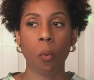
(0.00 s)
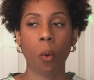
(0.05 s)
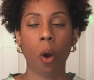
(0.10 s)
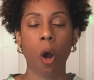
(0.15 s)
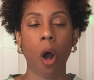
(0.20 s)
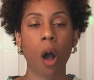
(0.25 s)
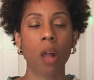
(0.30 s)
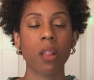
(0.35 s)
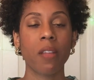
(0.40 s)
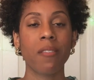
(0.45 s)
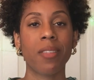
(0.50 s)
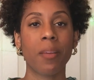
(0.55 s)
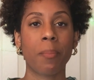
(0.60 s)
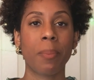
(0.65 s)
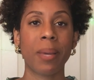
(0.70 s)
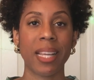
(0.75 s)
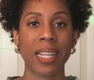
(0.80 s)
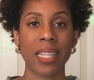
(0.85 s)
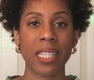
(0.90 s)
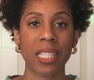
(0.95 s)
All of the
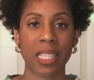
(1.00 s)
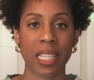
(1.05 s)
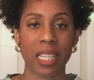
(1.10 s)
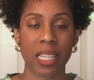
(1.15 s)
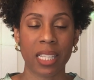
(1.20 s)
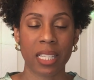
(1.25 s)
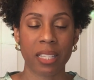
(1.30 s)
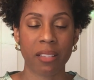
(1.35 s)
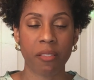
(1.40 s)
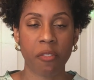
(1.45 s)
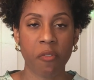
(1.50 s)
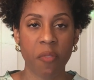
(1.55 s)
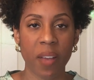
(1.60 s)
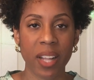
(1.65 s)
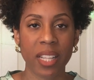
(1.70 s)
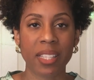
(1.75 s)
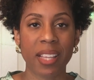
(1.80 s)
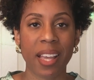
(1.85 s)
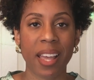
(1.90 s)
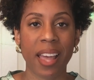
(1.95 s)
pieces
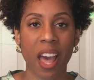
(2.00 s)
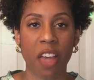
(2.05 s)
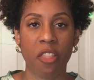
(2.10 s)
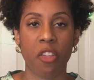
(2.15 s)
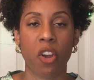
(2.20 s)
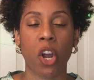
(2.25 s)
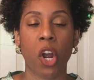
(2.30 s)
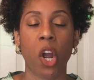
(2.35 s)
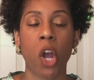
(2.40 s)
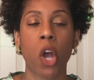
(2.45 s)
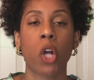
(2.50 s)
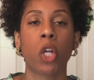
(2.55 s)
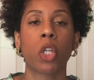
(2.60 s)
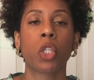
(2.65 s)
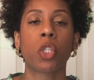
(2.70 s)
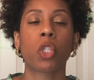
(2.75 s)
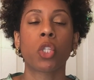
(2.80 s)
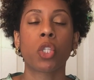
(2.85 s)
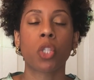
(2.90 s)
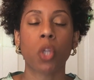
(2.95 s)
fit together
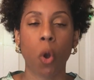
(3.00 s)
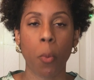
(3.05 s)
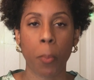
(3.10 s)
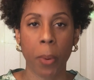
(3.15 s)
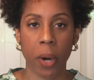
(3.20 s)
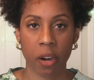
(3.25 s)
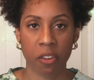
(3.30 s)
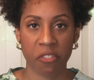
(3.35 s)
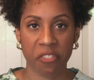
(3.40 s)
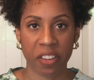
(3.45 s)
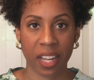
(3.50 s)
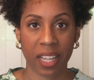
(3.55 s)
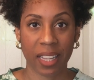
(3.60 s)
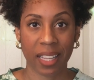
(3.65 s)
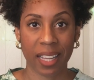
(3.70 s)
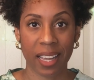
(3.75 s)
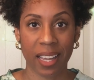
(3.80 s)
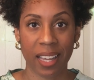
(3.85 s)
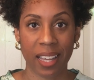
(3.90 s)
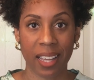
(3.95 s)
so
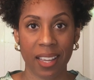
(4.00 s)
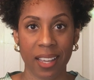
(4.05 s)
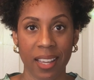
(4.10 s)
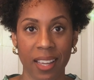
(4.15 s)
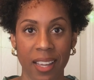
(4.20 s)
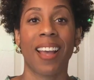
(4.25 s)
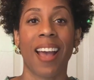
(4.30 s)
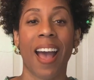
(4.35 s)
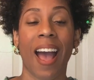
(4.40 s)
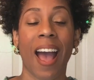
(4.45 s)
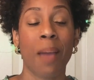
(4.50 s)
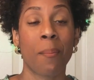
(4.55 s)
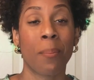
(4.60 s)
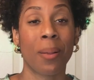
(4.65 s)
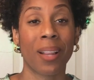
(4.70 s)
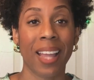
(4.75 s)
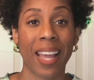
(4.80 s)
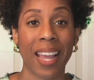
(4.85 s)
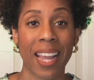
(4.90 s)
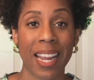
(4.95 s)
perfectly. I
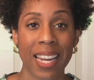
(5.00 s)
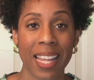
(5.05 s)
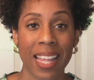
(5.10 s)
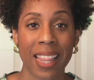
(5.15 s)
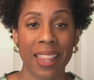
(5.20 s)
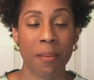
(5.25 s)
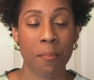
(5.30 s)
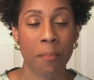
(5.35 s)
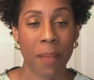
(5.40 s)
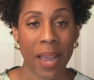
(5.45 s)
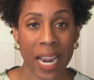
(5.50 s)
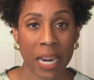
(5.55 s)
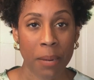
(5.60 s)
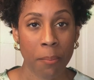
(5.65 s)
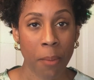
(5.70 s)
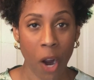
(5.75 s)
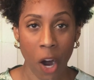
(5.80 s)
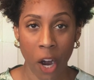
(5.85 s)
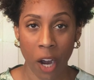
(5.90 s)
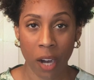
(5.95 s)
played the main
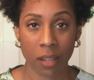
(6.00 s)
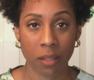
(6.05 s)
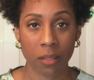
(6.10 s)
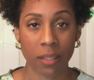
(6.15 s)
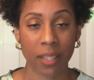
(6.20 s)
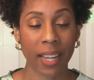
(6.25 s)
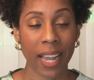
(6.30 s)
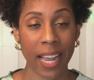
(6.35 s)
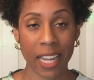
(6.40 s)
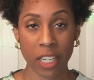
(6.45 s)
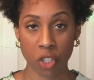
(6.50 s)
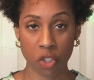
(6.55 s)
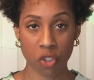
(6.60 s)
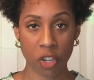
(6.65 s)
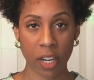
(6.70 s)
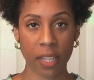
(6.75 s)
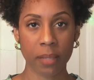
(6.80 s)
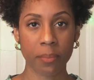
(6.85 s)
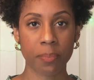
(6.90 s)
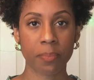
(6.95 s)
part,
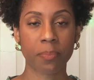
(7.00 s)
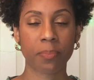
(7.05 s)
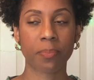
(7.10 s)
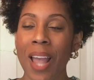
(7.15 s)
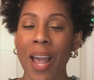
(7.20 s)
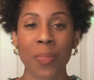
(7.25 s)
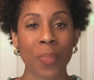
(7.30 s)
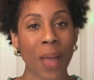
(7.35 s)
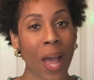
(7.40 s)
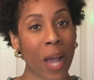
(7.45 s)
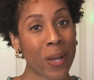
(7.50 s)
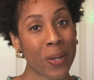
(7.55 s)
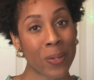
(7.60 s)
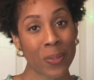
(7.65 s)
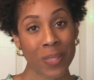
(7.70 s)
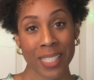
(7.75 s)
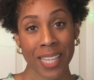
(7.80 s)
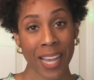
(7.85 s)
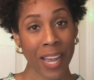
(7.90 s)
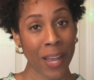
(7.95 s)
Kendra. I'm not gonna
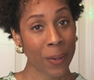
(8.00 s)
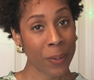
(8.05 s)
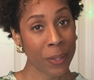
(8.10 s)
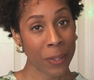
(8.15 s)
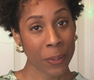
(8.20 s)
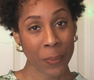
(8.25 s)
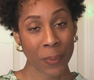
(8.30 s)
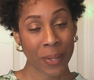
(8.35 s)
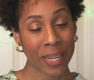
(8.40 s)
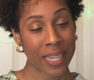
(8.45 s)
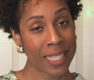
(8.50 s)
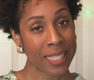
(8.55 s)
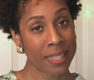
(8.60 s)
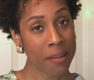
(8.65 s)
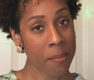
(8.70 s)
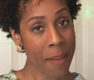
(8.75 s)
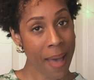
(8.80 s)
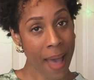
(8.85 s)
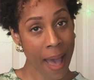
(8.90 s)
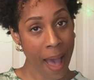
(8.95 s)
tell you what it's
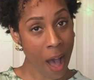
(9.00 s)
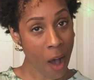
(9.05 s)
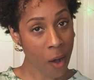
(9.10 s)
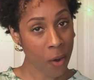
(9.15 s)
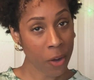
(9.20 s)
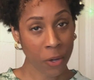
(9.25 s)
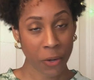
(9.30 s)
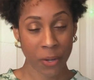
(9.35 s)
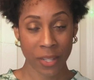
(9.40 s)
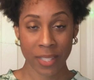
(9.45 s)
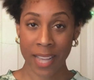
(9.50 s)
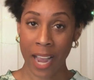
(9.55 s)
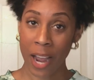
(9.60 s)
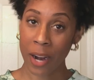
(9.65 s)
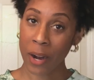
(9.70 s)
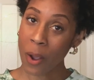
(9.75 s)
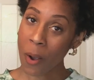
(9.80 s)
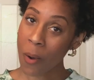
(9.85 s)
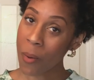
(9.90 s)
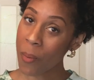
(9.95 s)
about. You just gotta
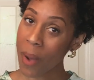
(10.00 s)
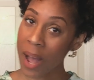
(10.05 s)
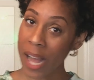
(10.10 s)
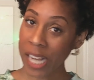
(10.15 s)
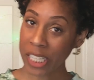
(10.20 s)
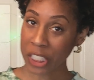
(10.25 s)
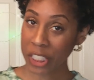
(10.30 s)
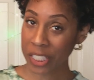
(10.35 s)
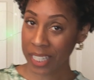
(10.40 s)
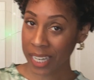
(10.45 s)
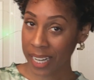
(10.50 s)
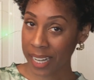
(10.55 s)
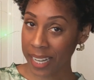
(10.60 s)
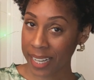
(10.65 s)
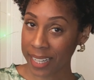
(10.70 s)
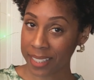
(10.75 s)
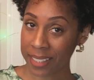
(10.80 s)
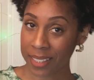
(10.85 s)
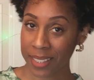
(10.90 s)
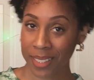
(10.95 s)
go watch
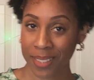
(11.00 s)
it.